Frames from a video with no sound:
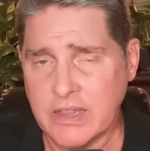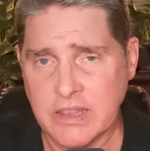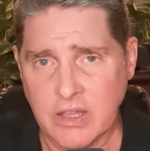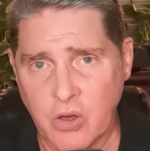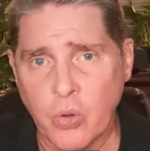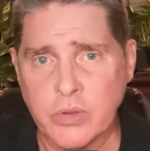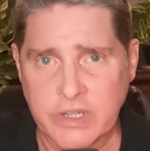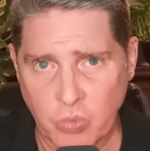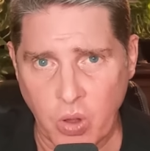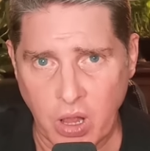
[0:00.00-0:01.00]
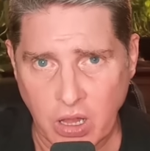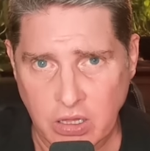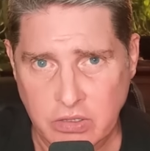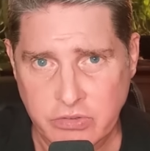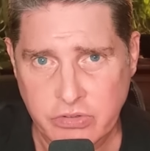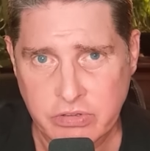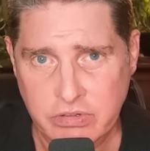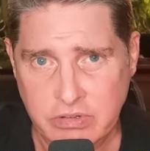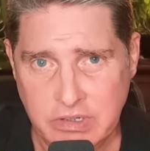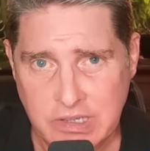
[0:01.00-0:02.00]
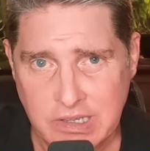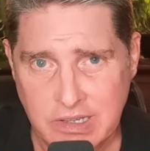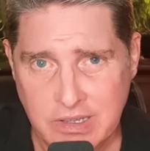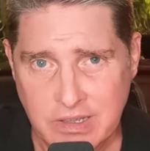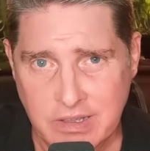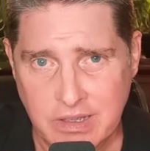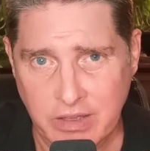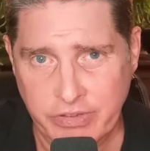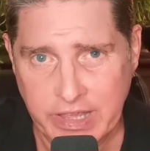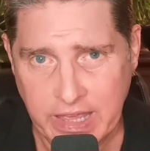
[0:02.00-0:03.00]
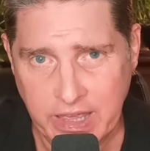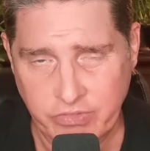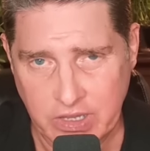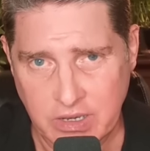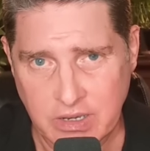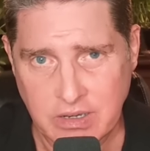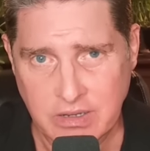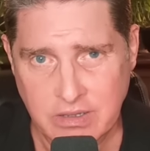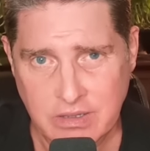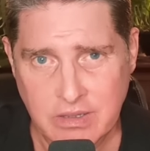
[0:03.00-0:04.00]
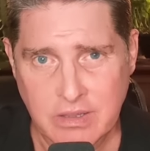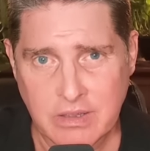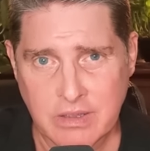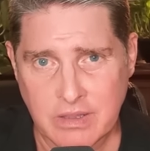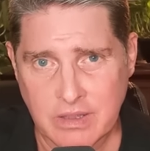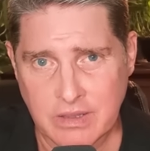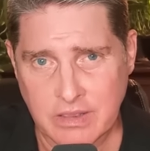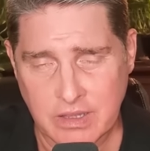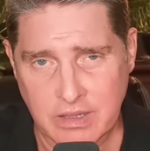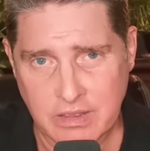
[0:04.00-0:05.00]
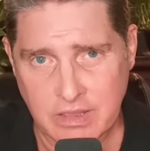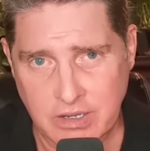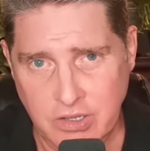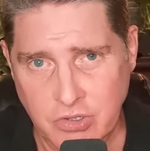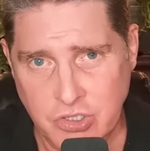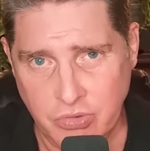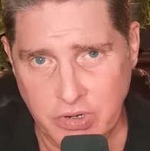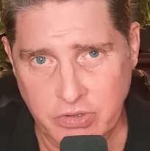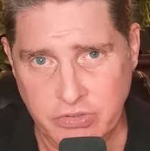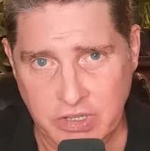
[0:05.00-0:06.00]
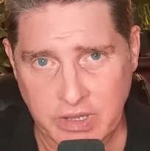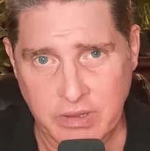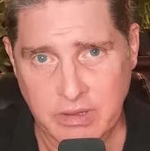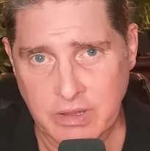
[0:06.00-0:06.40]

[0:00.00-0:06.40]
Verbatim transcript: the golden walls of heaven. Yeah. The, the New Jerusalem,